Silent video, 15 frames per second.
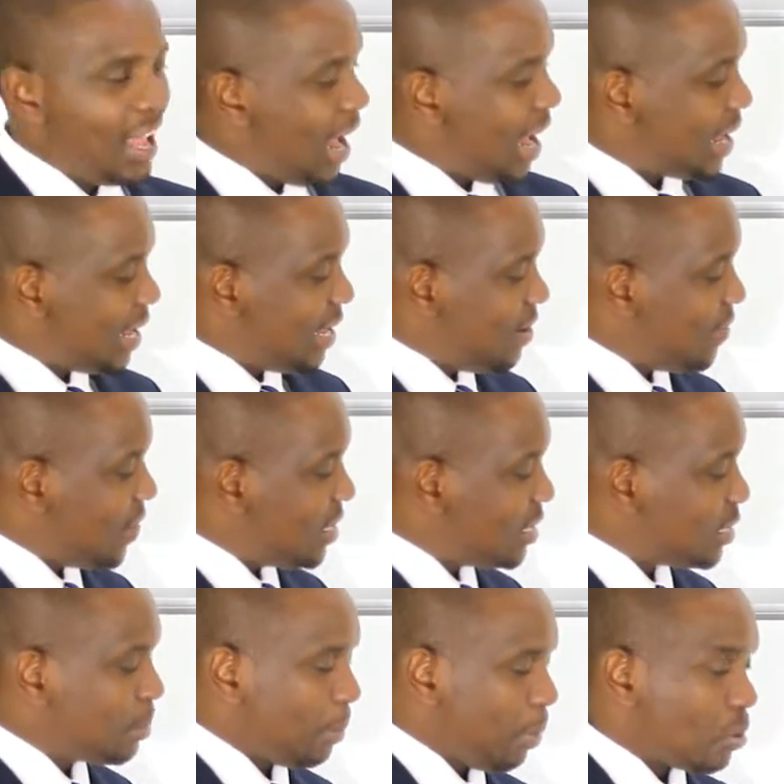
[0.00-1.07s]
I can even
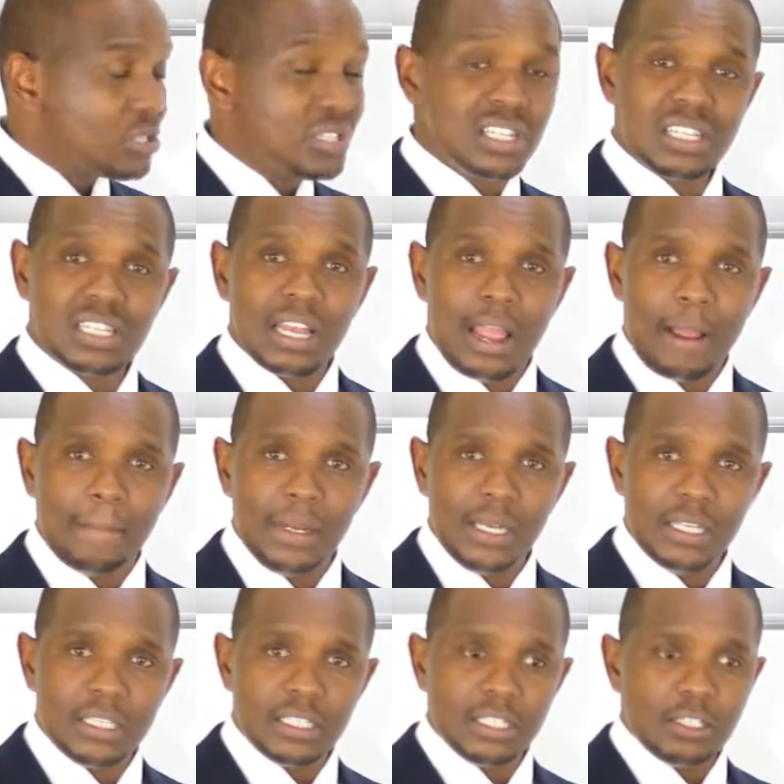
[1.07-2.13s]
dispose this
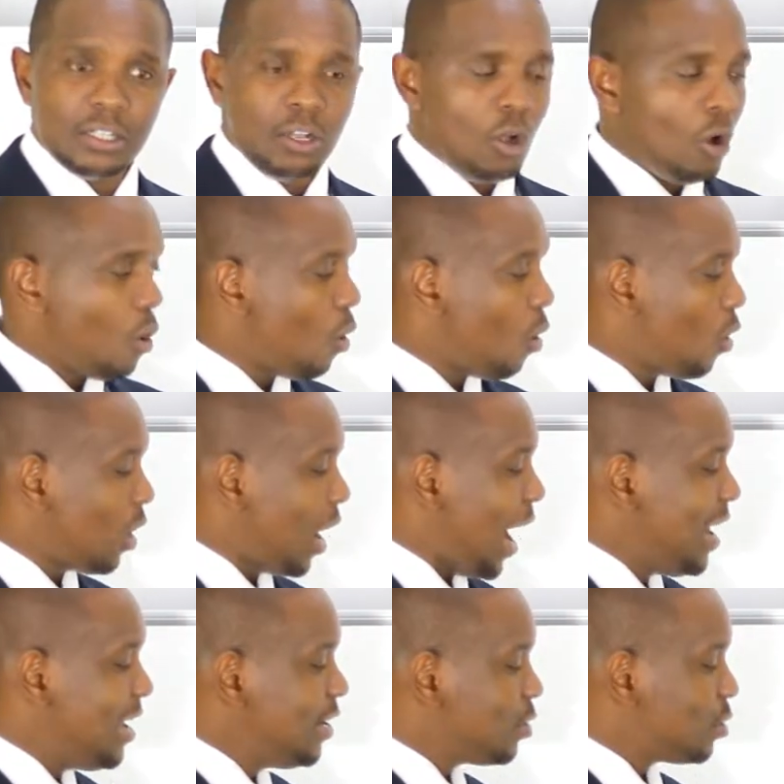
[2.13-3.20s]
liability, or I
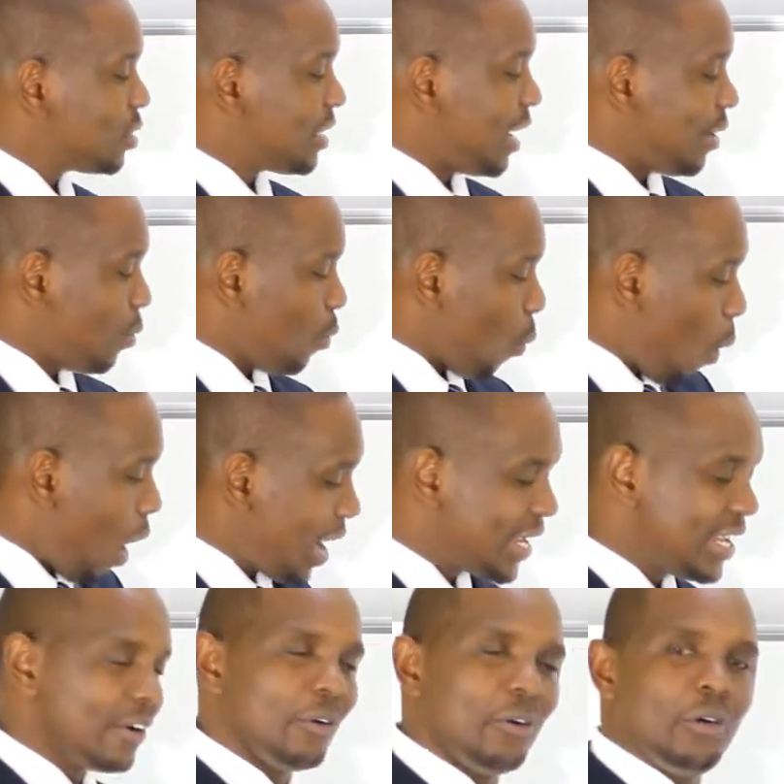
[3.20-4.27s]
need to start
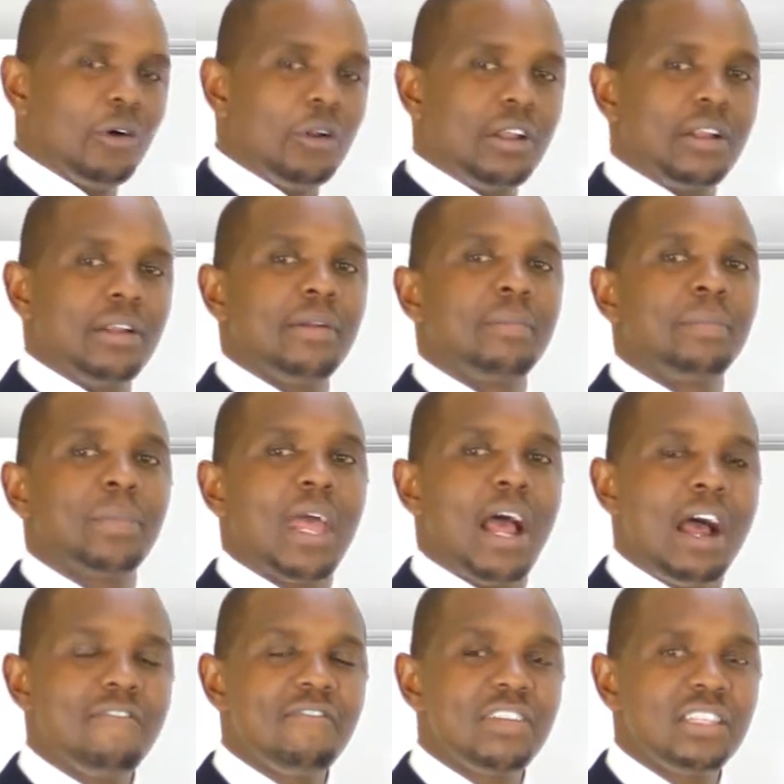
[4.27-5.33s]
working on
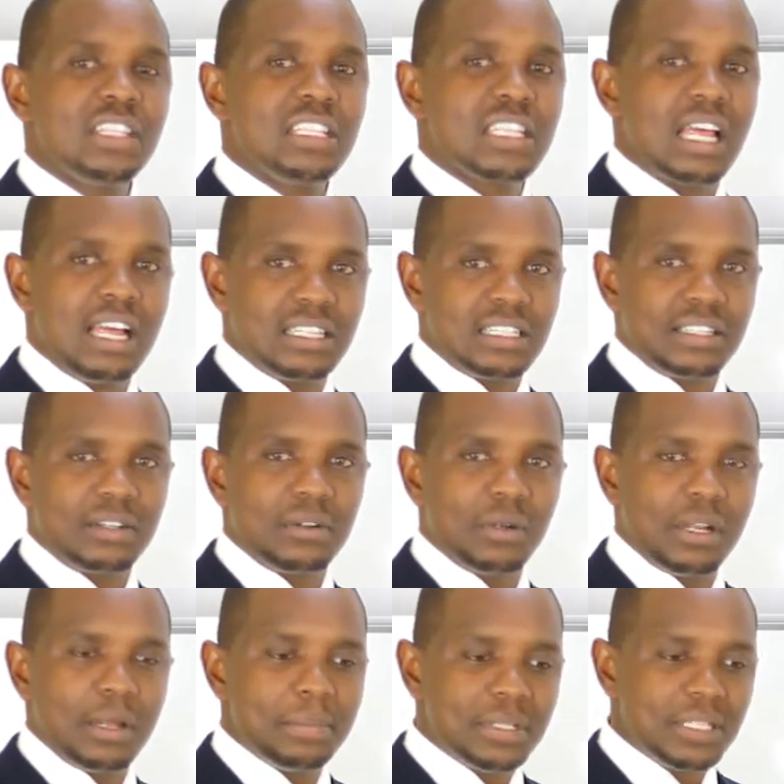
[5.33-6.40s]
having these asset
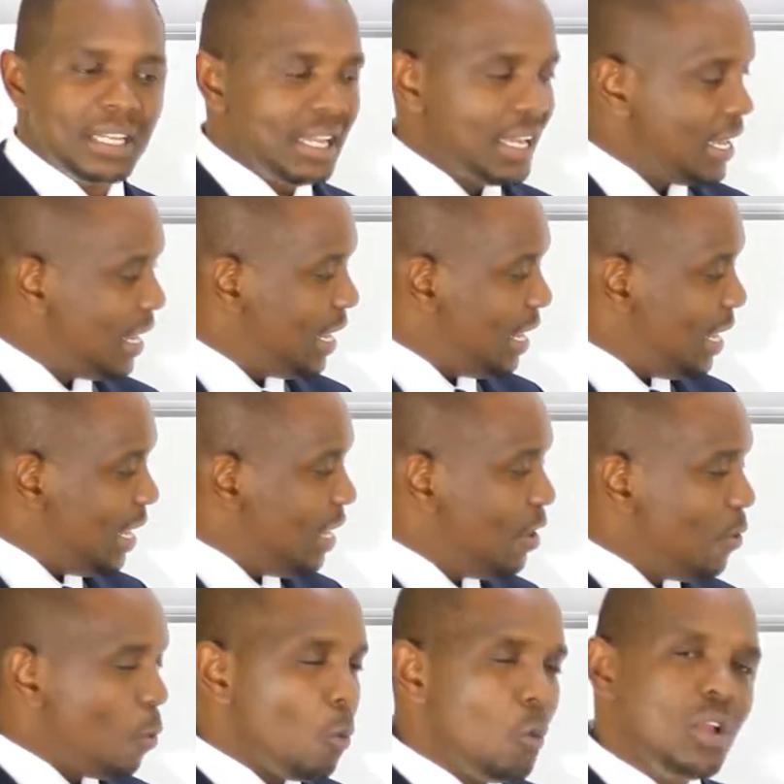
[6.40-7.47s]
columns.
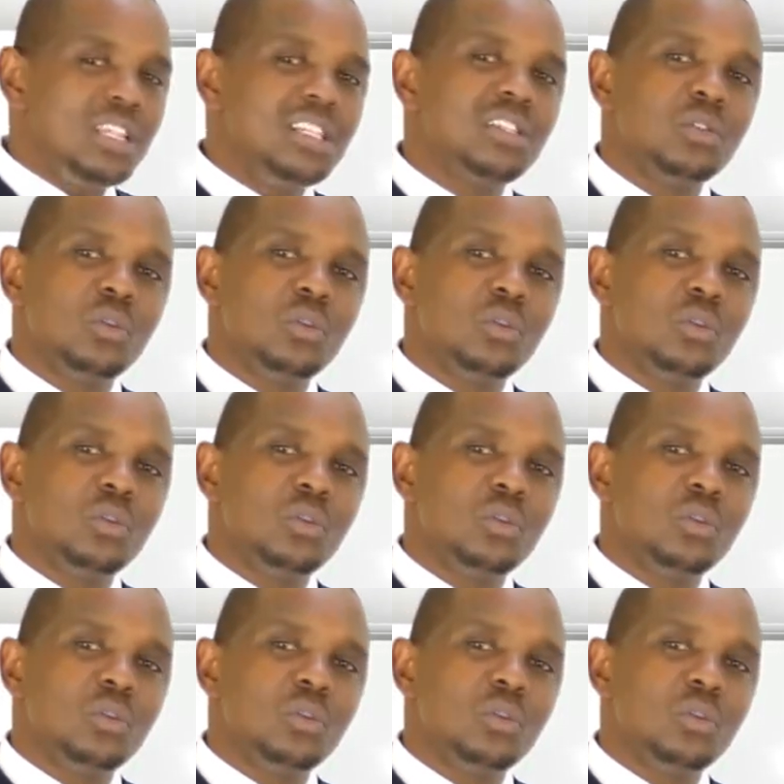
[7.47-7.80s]
You